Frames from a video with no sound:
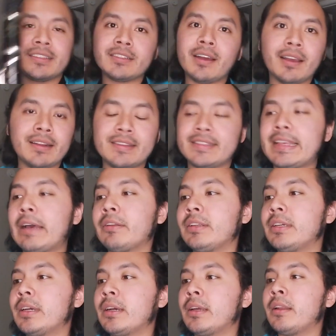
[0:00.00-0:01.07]
It's not going to
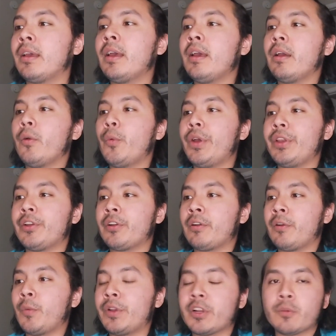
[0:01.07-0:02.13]
sound good when
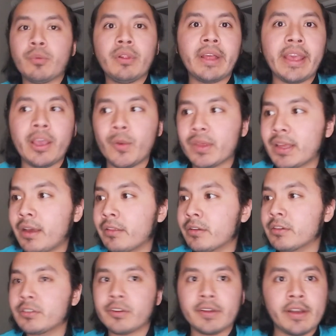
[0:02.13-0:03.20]
you're playing with
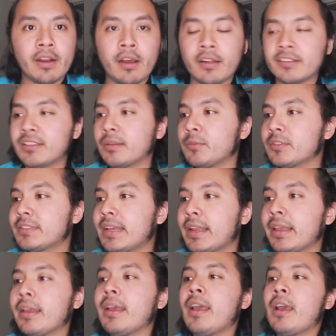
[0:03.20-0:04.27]
others or in an ensemble
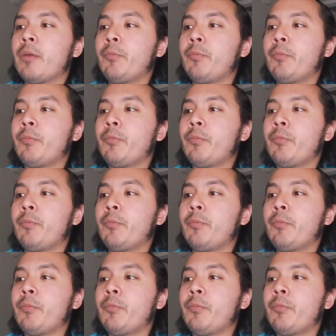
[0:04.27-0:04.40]
setting.